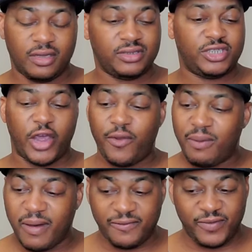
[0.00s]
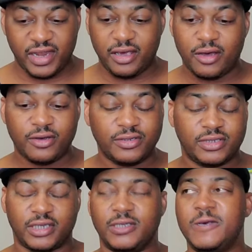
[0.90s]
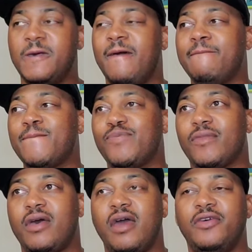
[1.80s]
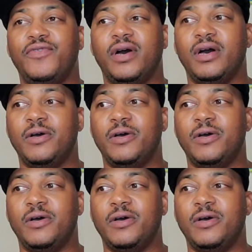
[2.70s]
sharing my videos and kind of,